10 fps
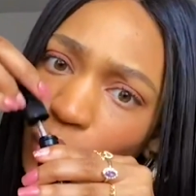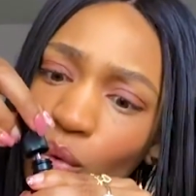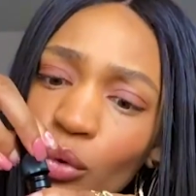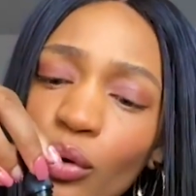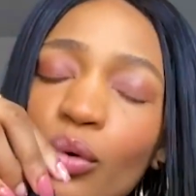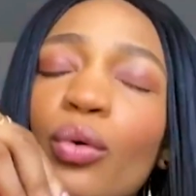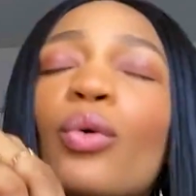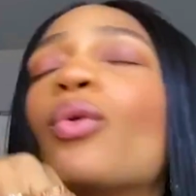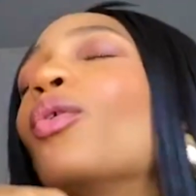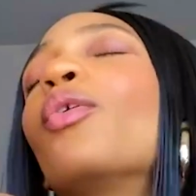
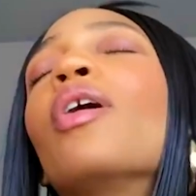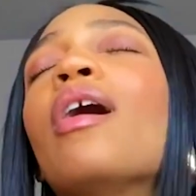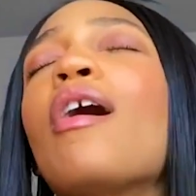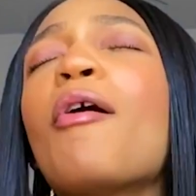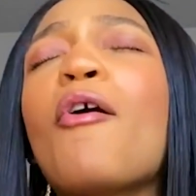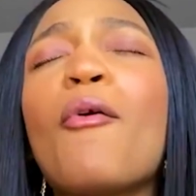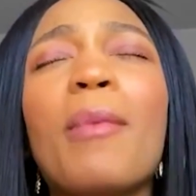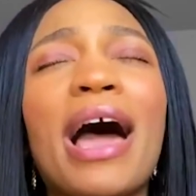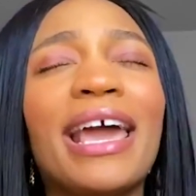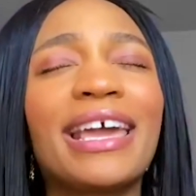Ooh. Oh
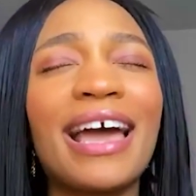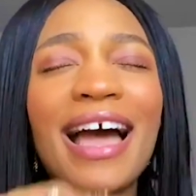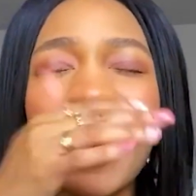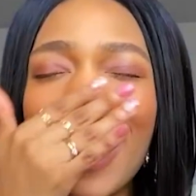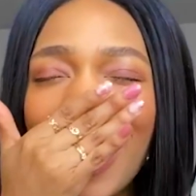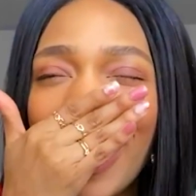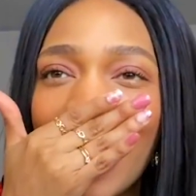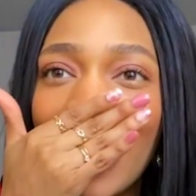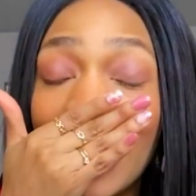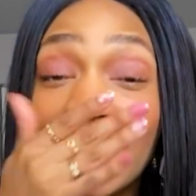my
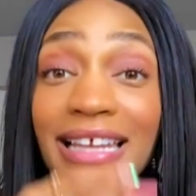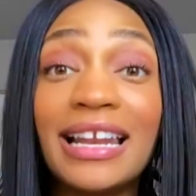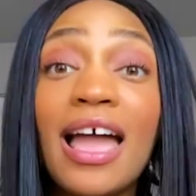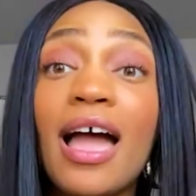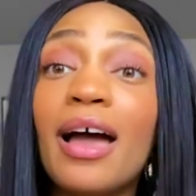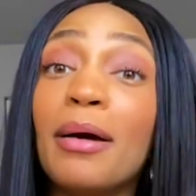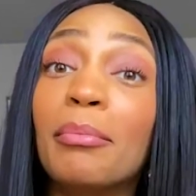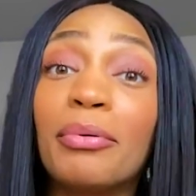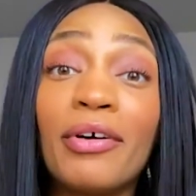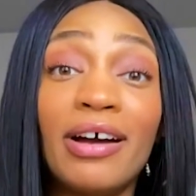God.
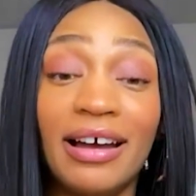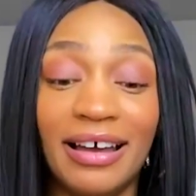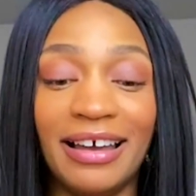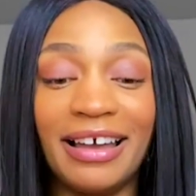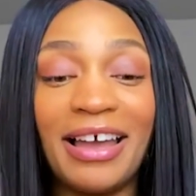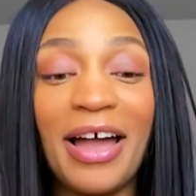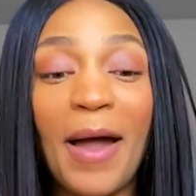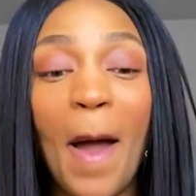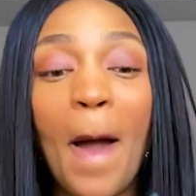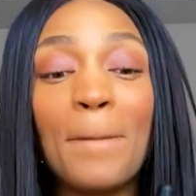Bruh.
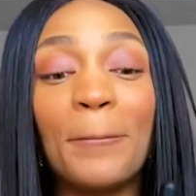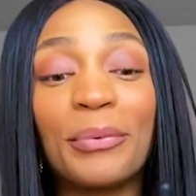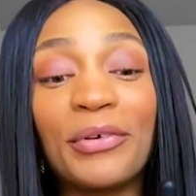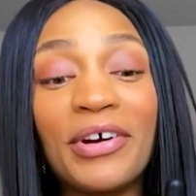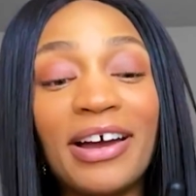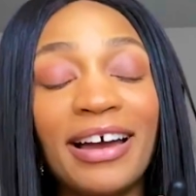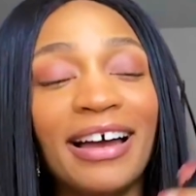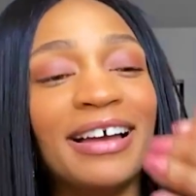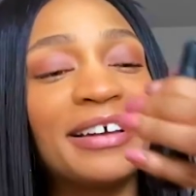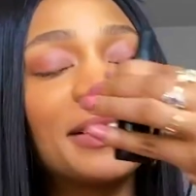
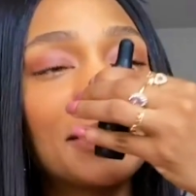Bruh.